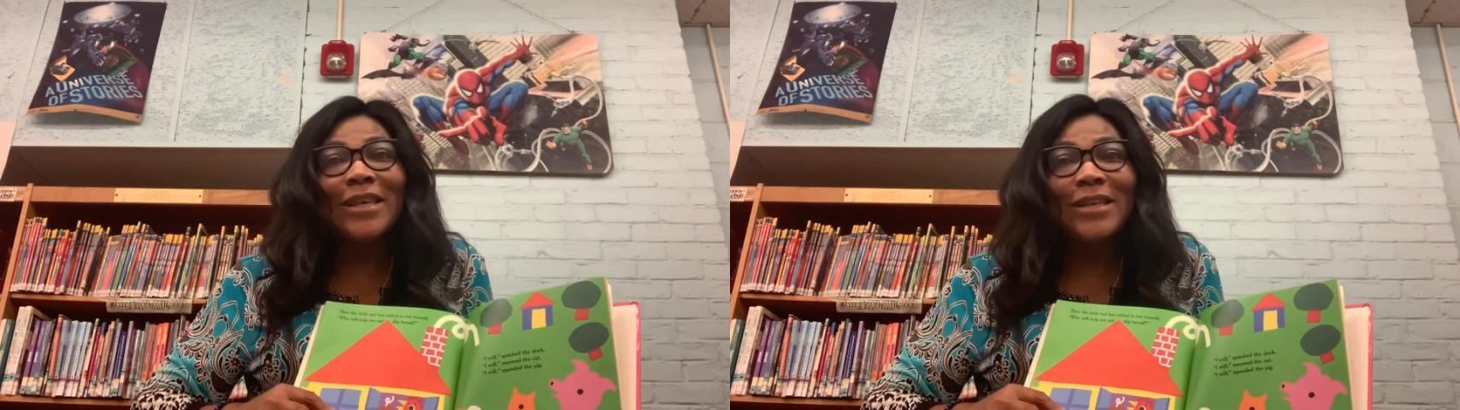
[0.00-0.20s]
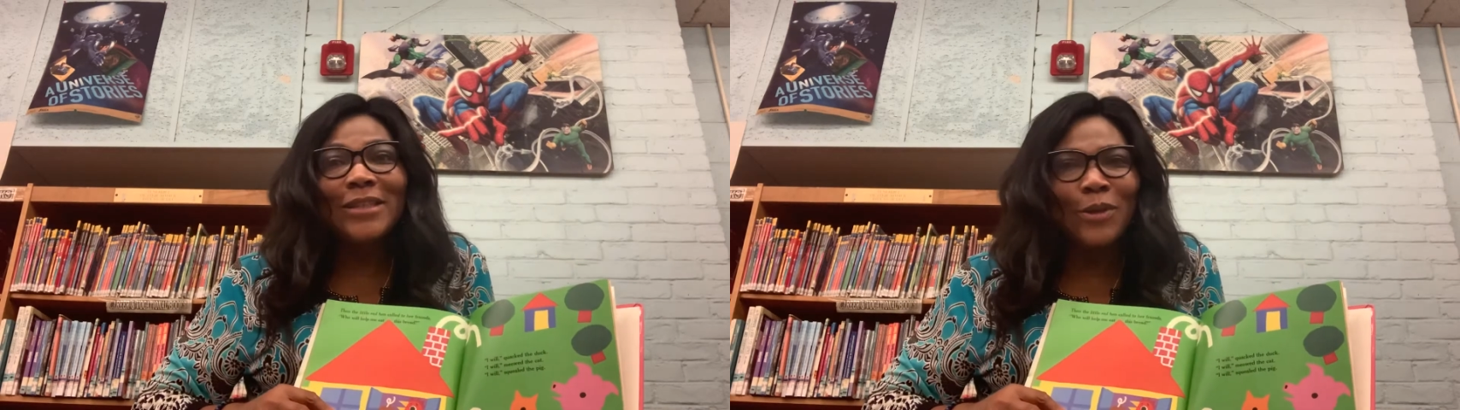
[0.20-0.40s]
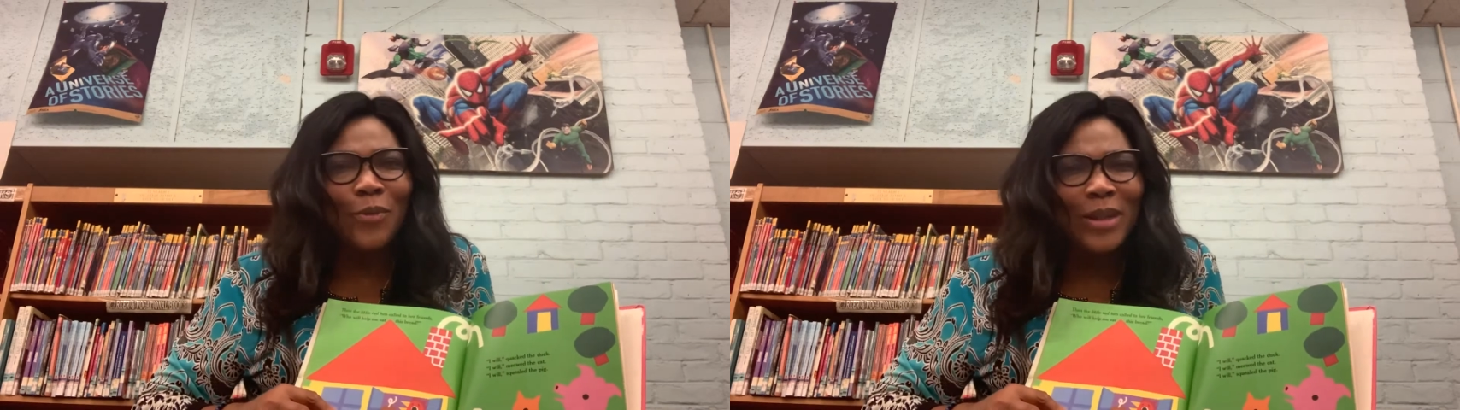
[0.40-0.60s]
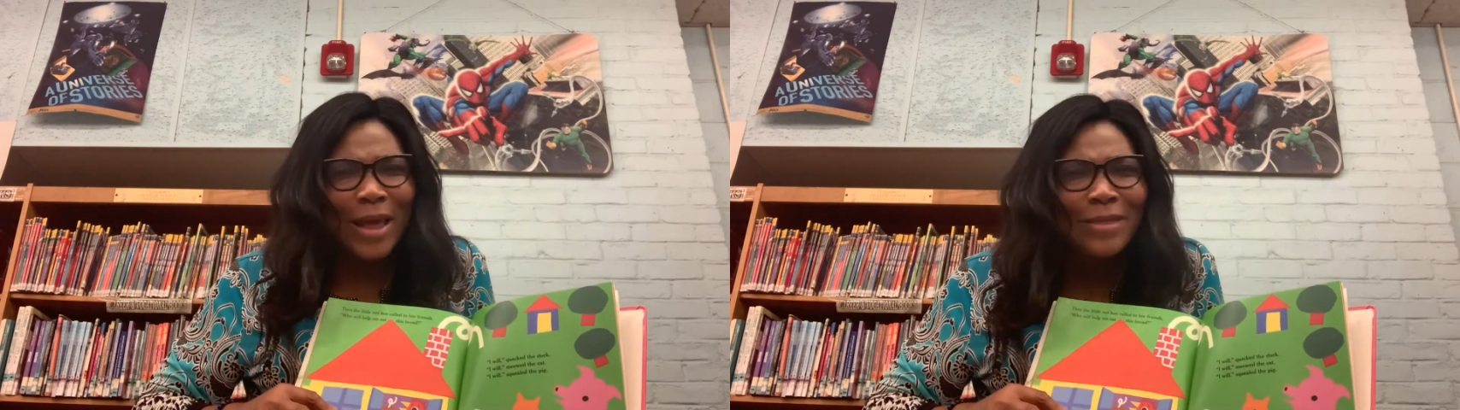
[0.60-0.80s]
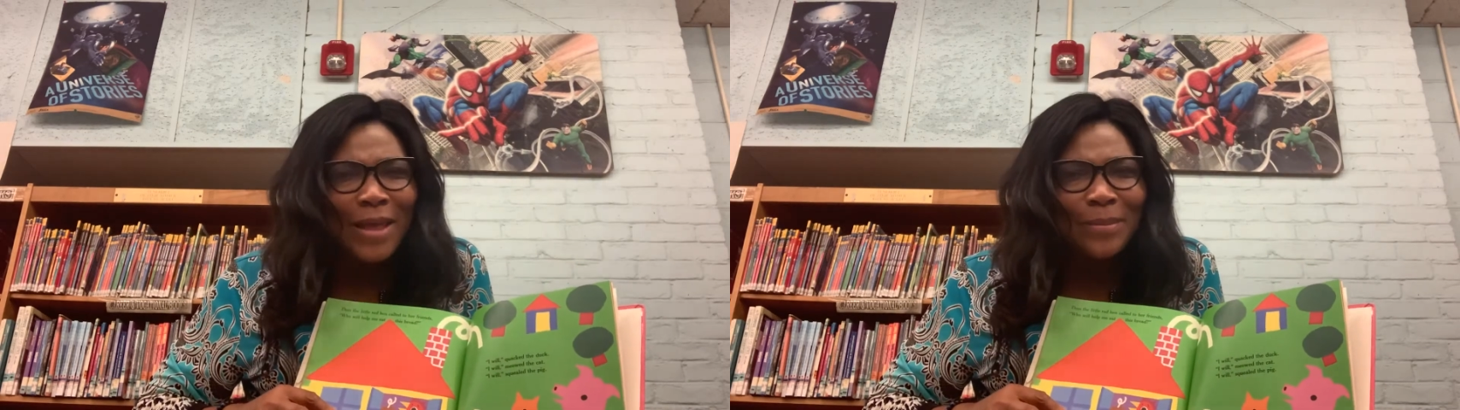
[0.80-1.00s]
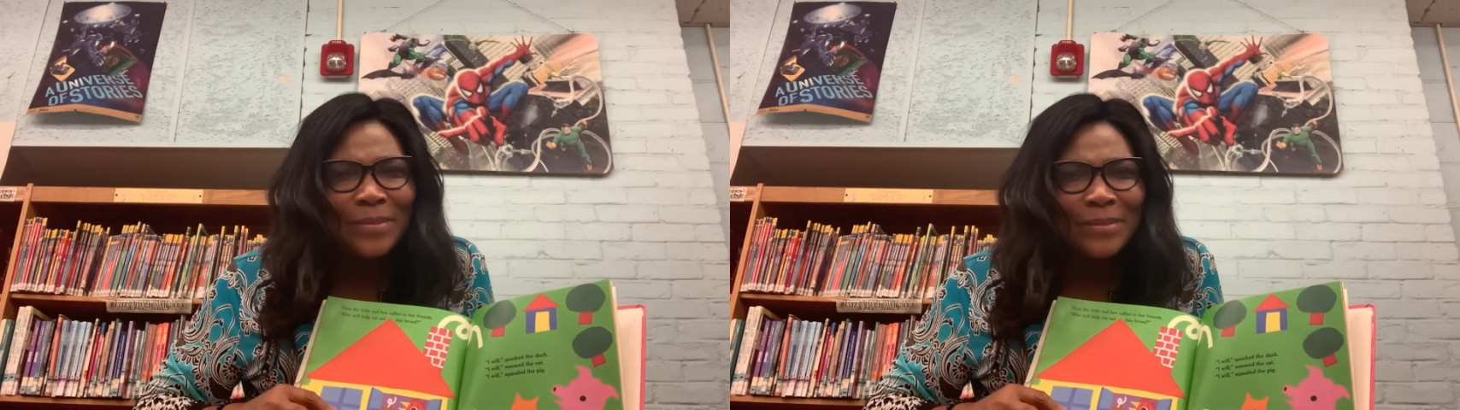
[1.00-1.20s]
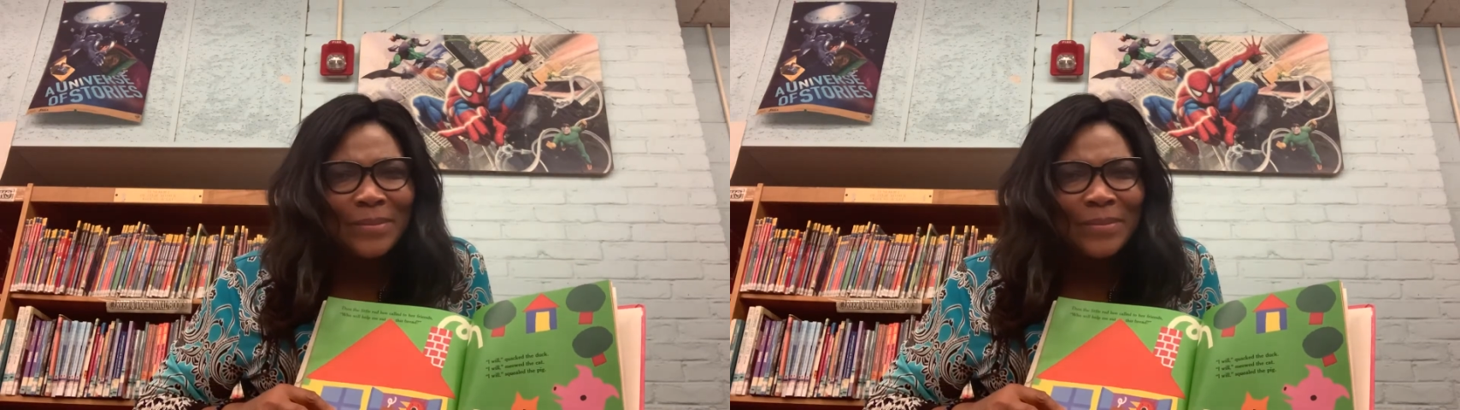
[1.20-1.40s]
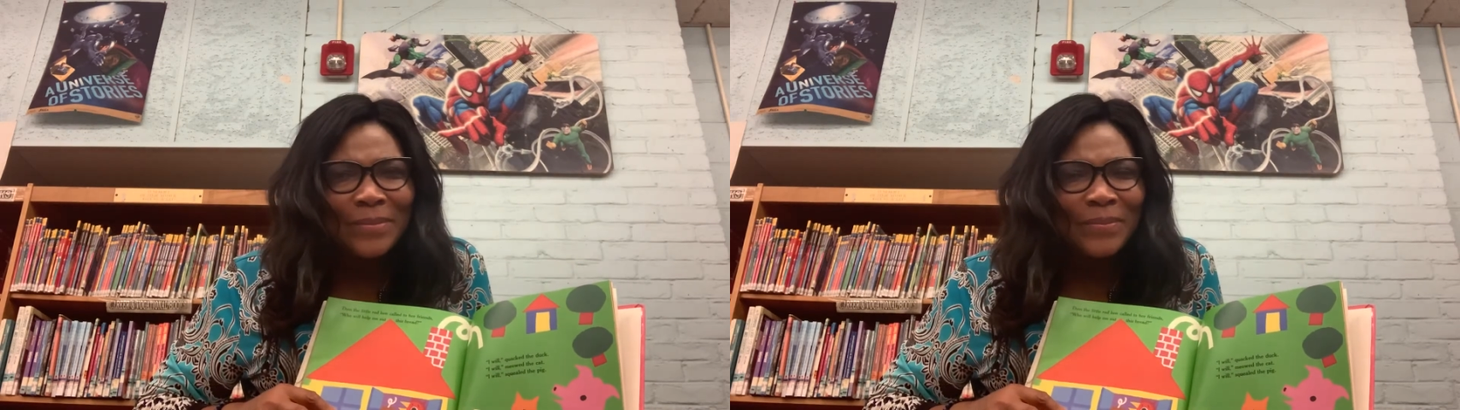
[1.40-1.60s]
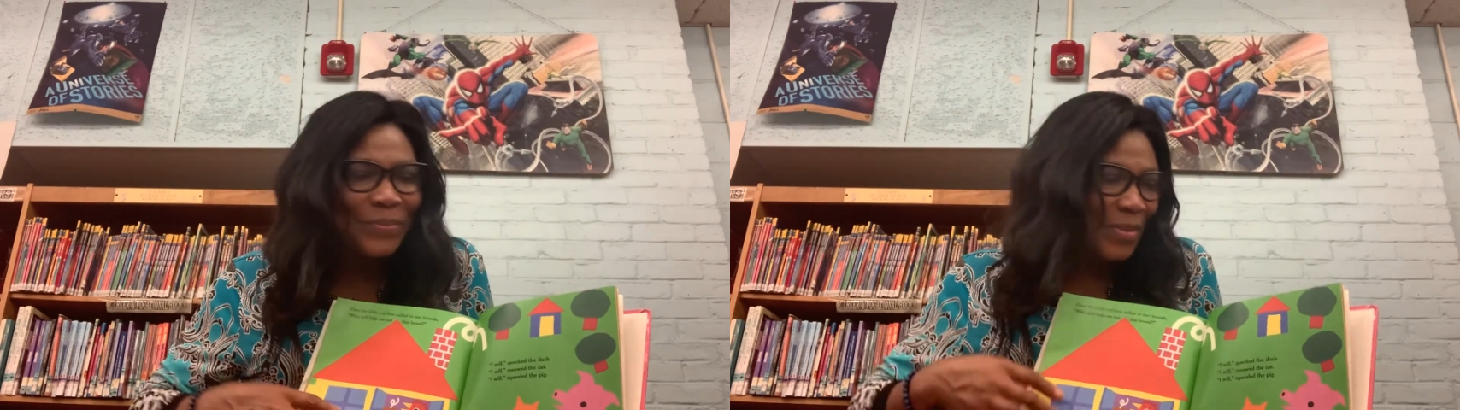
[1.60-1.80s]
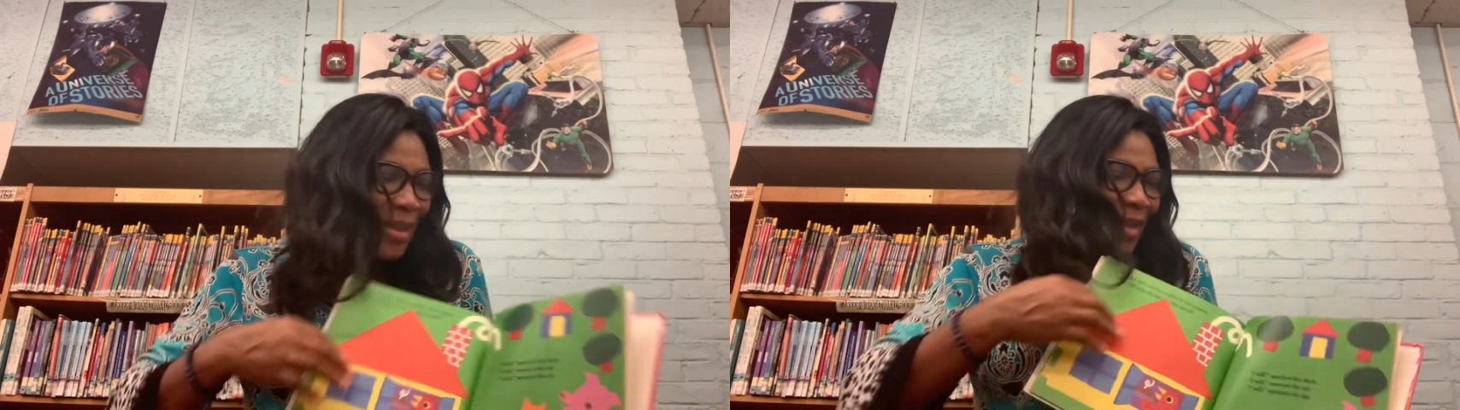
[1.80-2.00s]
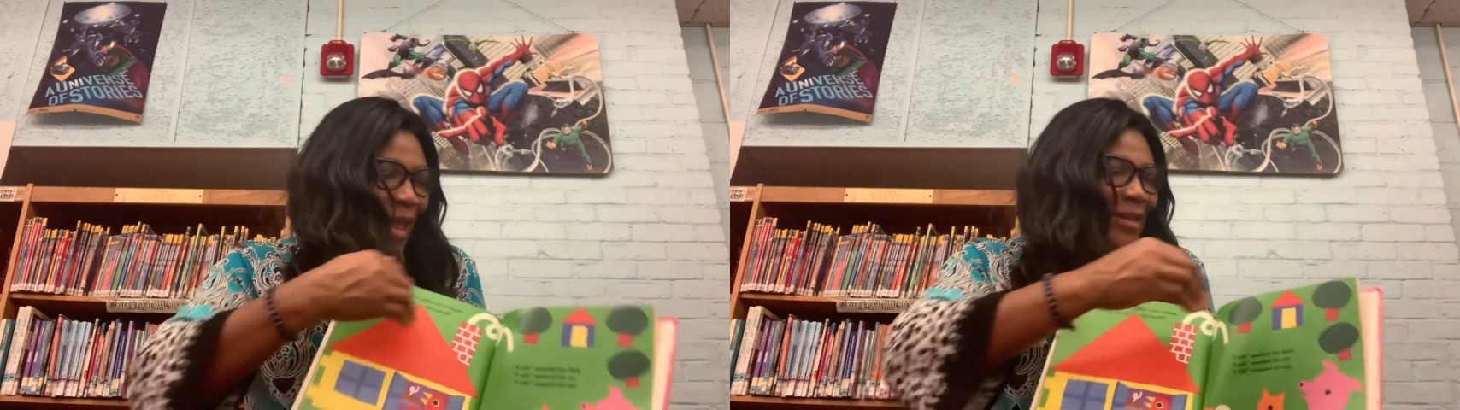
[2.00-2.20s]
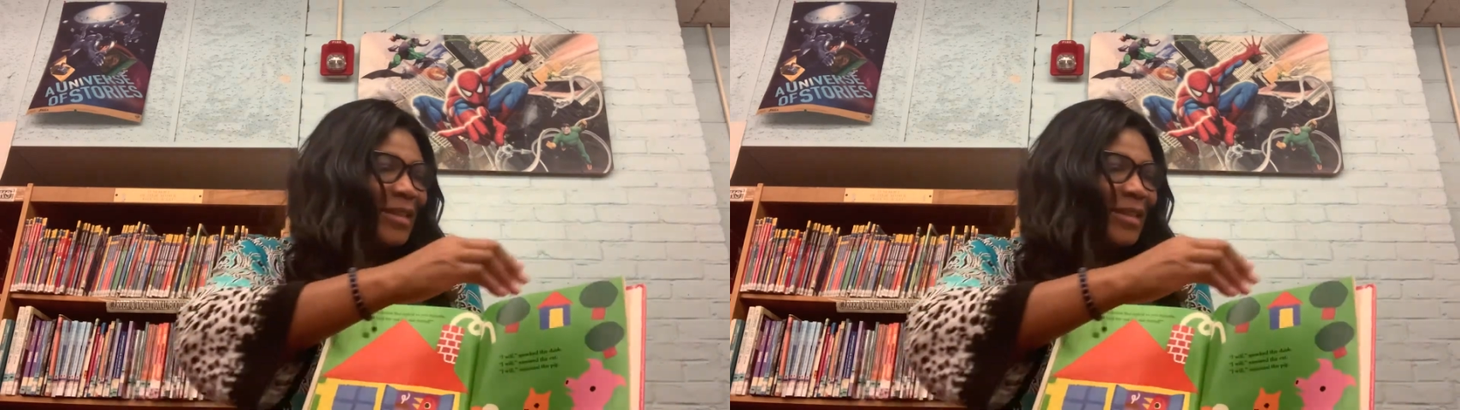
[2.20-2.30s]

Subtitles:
she will let them? Let's